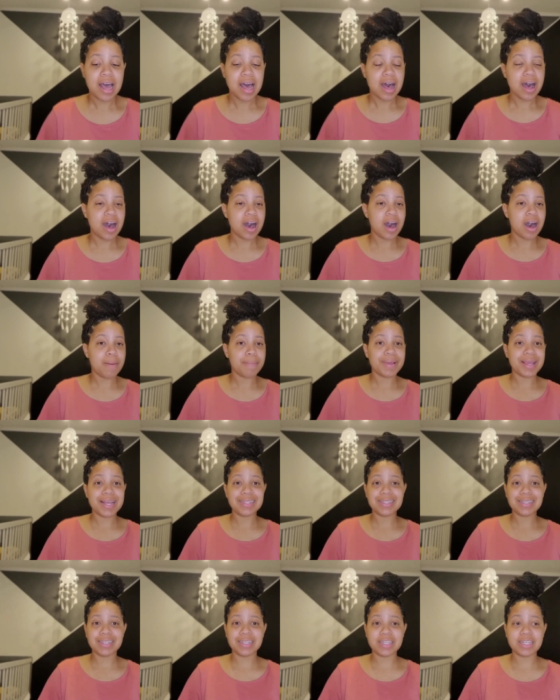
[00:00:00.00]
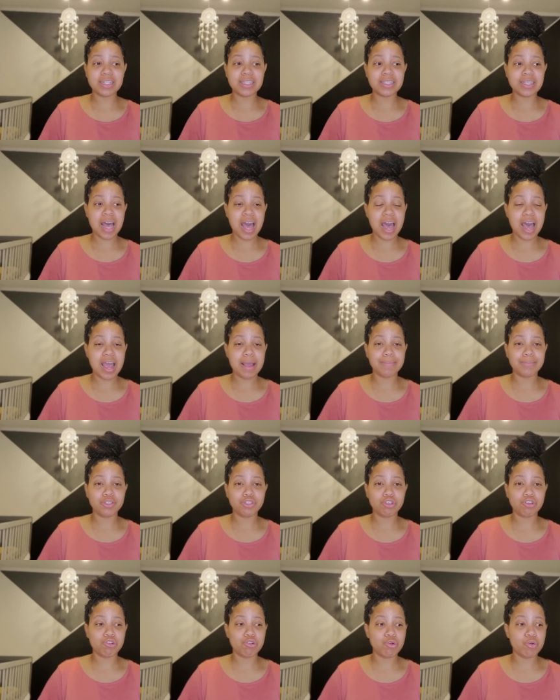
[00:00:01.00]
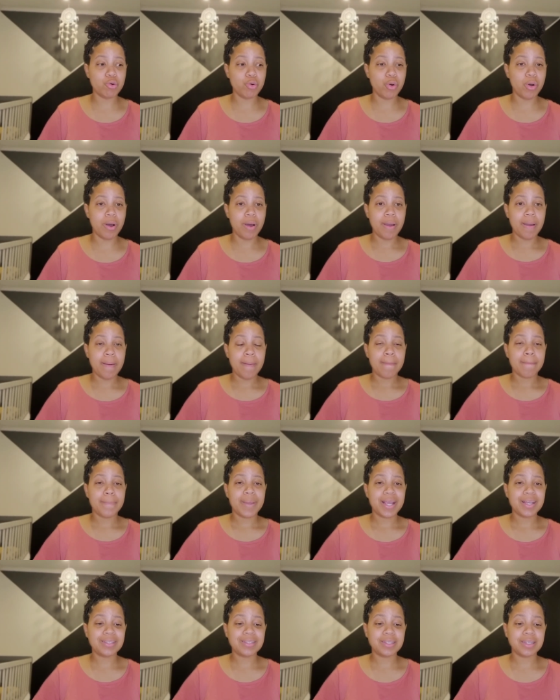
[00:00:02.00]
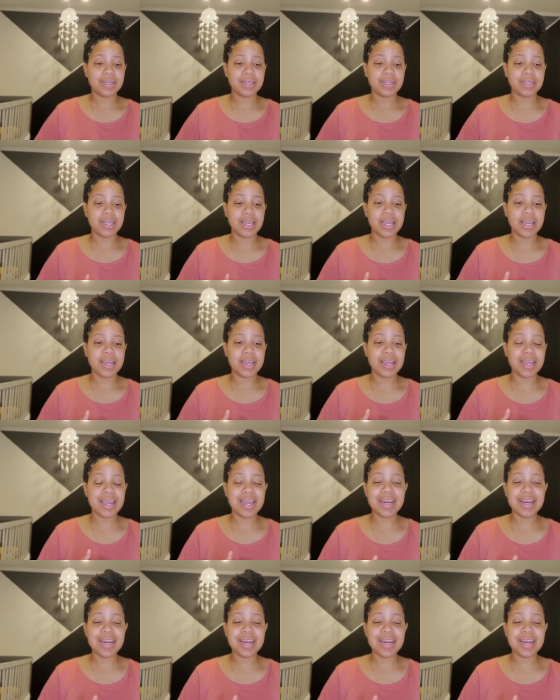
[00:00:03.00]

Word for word: It's a good time to basically,